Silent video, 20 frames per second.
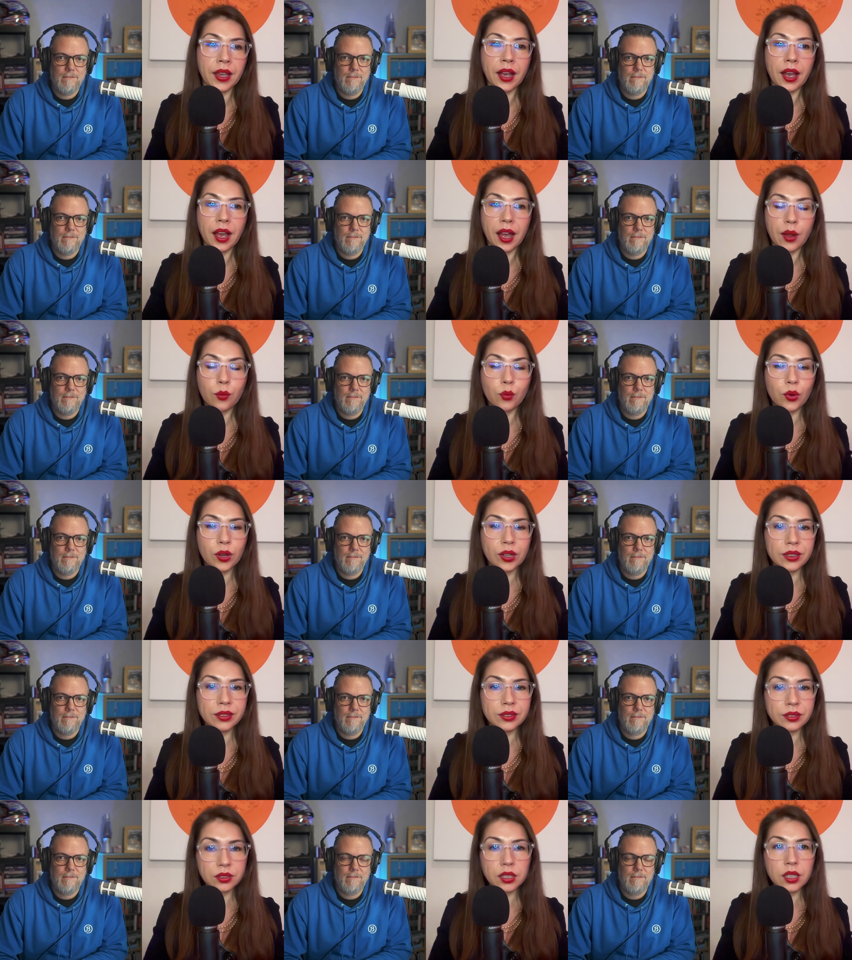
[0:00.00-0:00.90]
Speaker 1: And we're
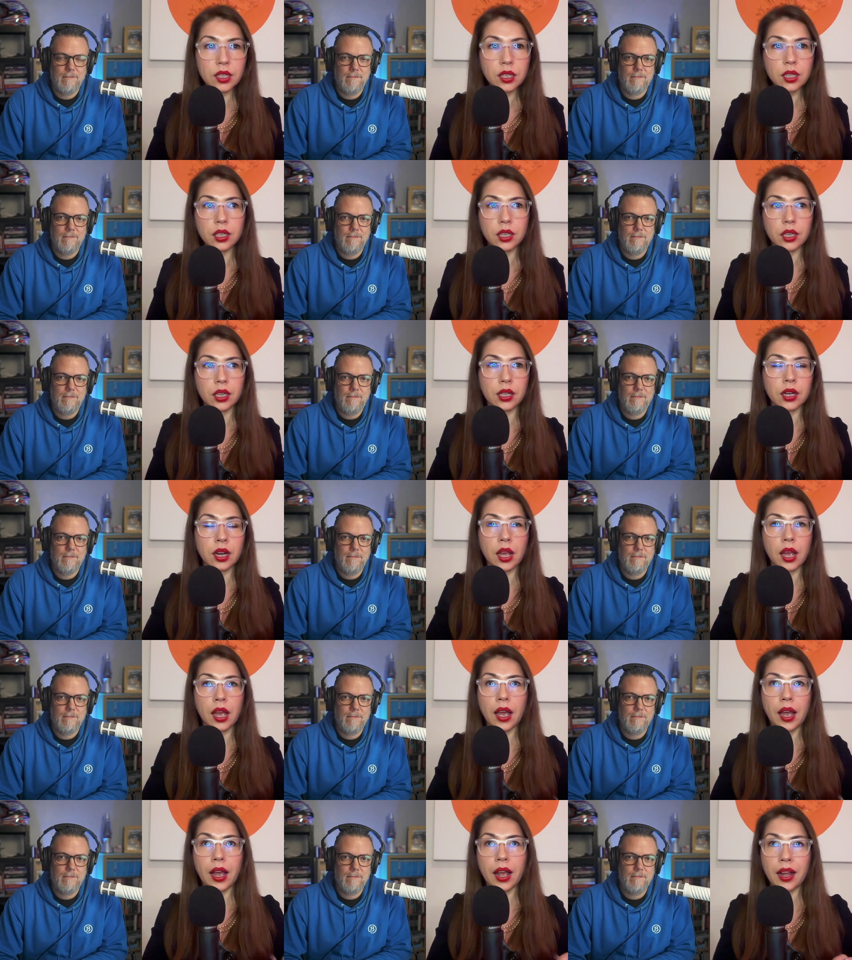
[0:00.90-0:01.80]
seeing it
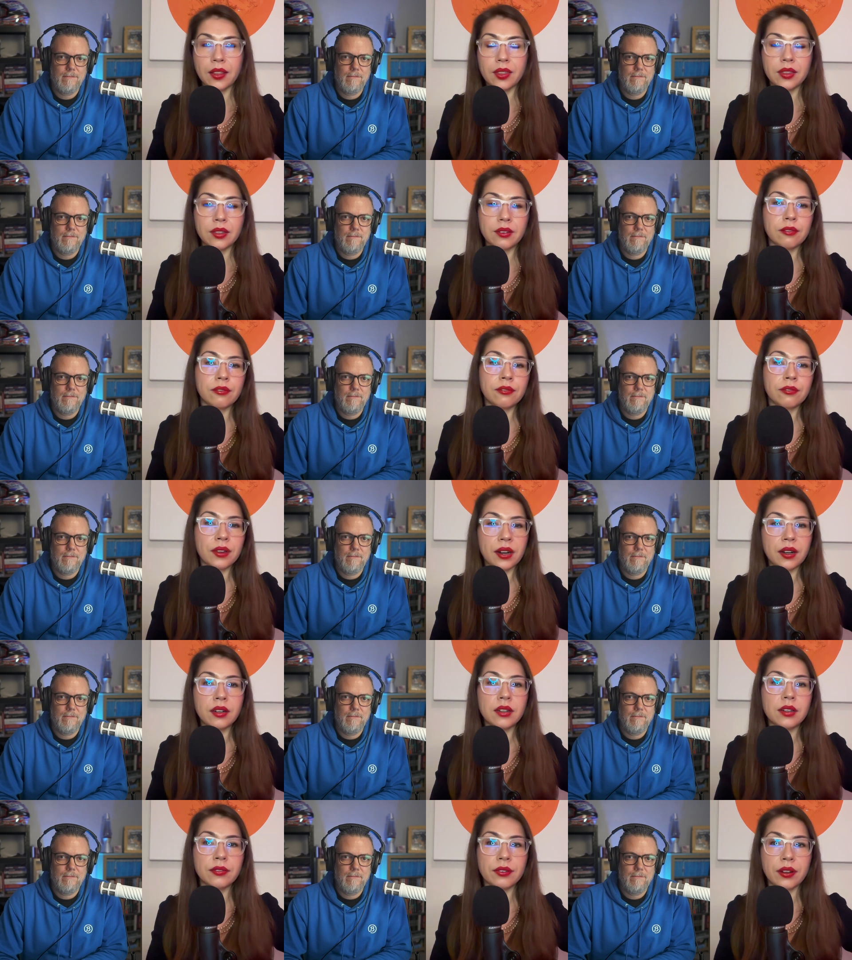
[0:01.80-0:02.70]
at the
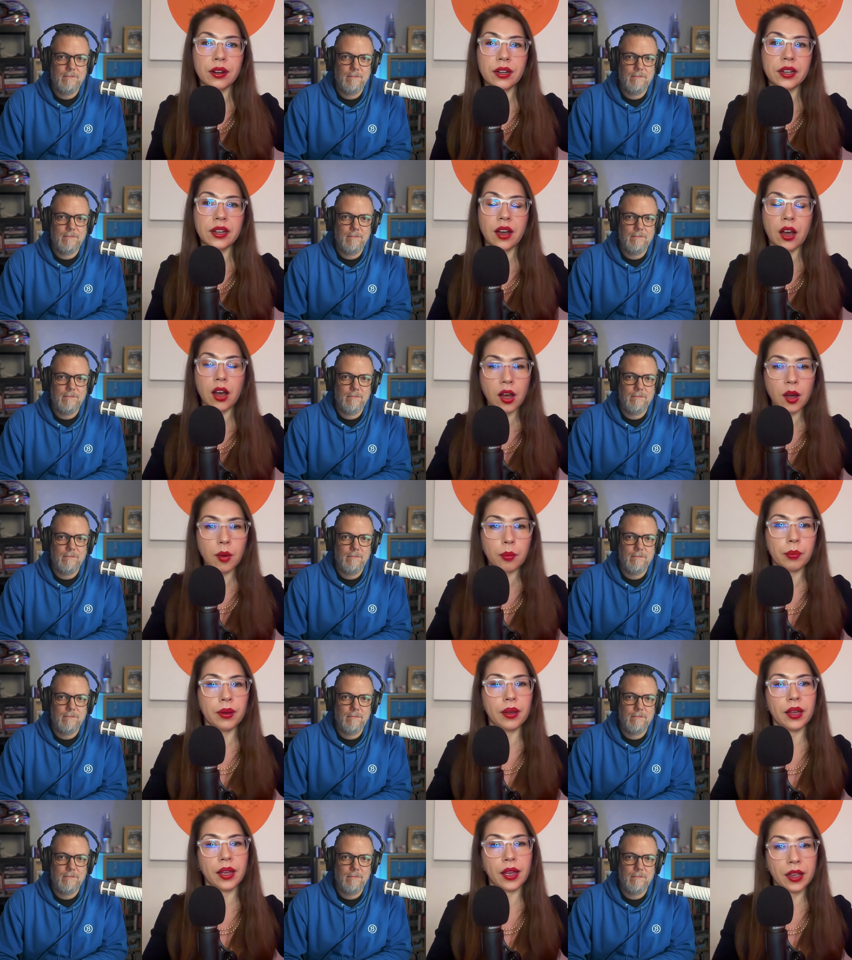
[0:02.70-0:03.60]
very, very
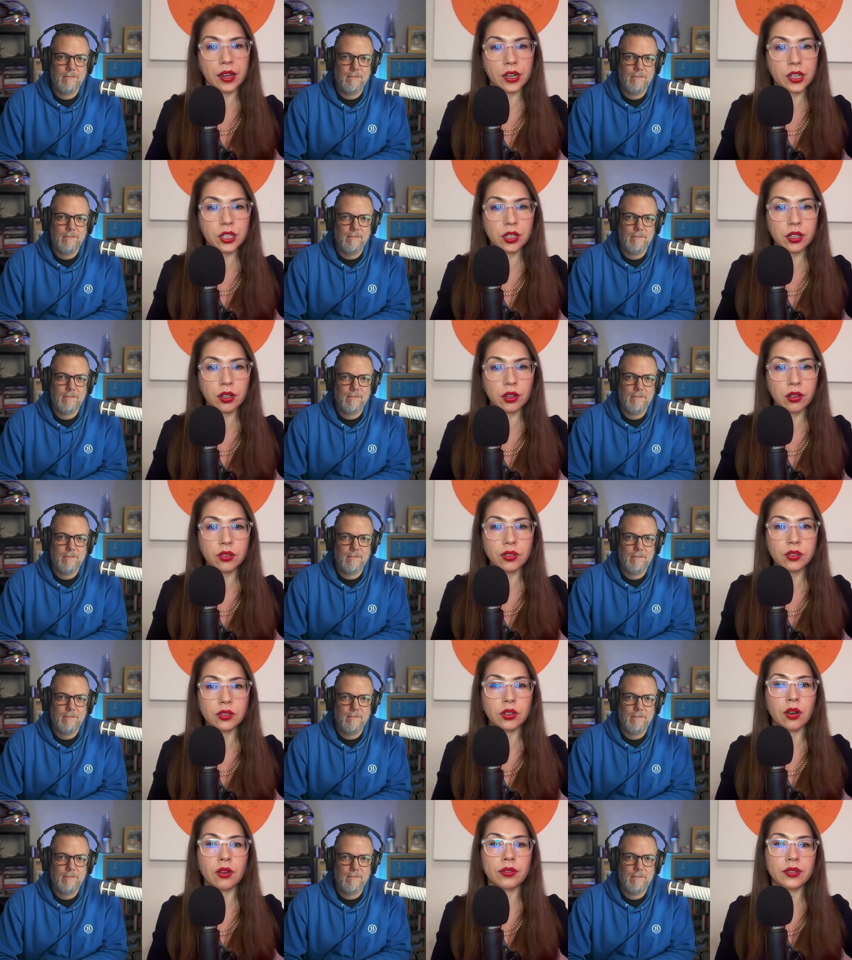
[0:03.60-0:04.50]
upper echelons
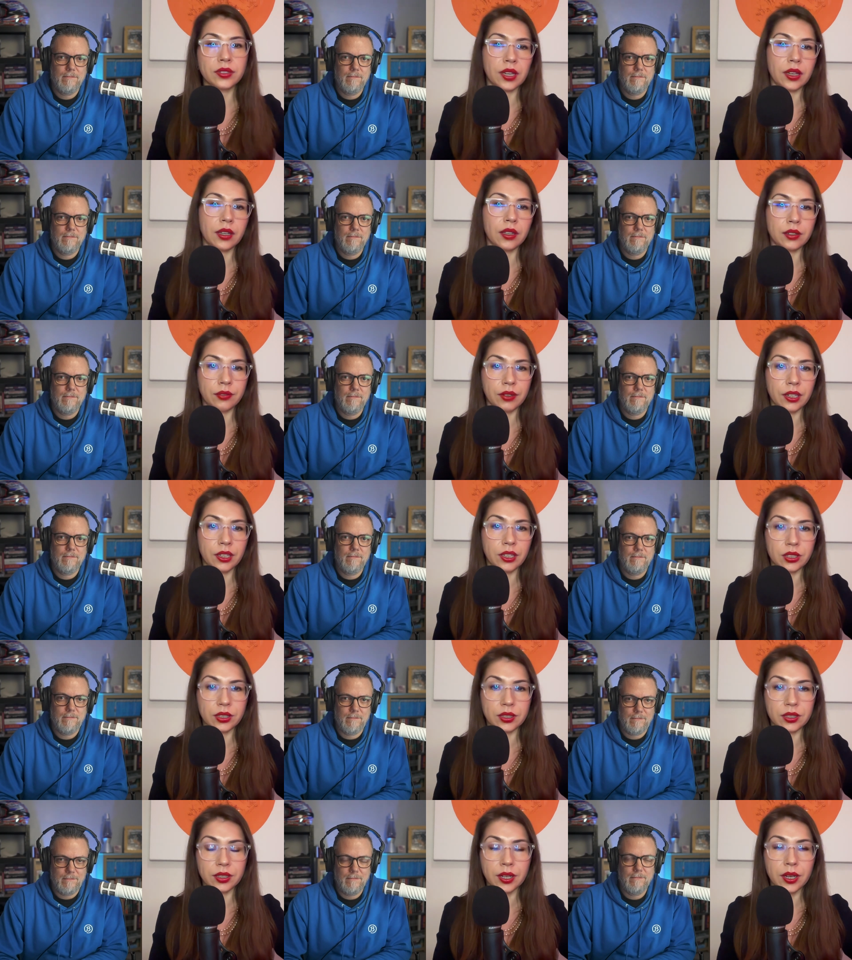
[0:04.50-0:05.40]
of tech
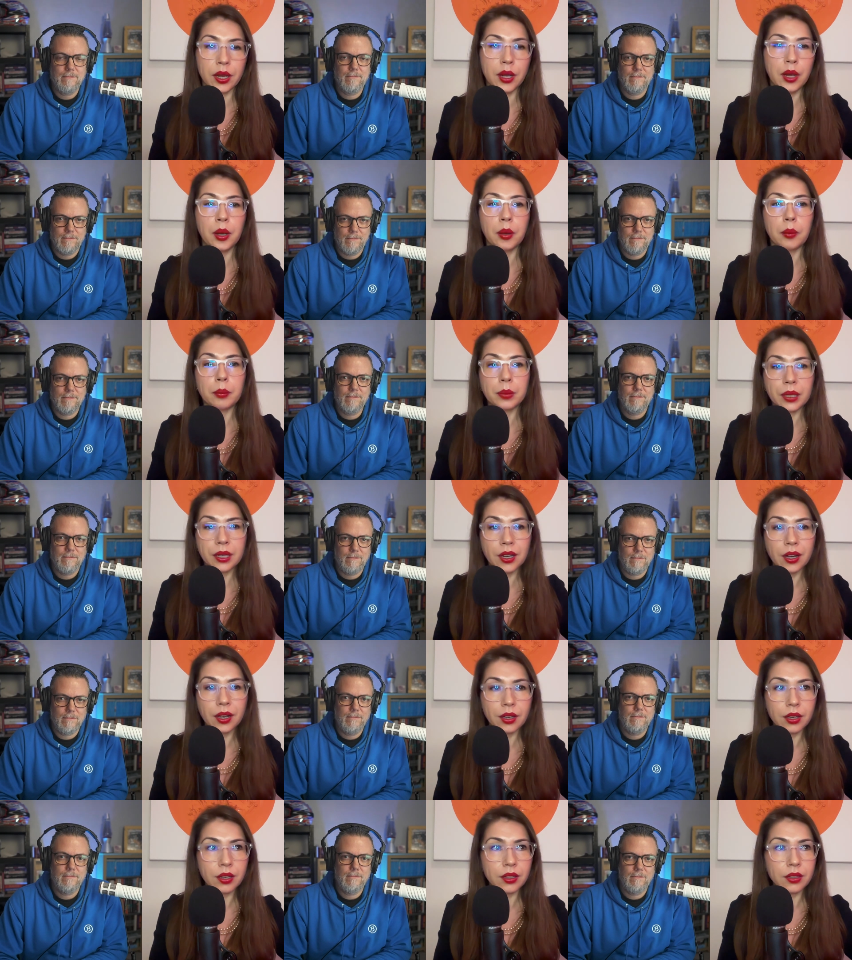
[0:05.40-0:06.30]
innovation
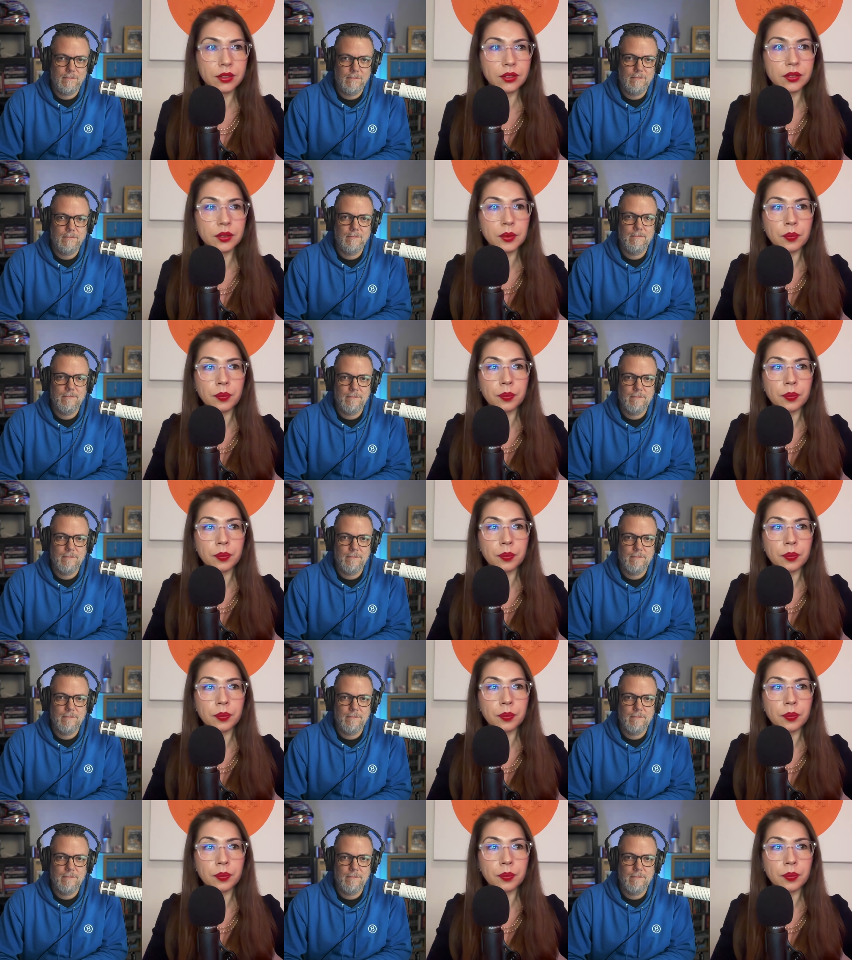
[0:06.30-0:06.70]
because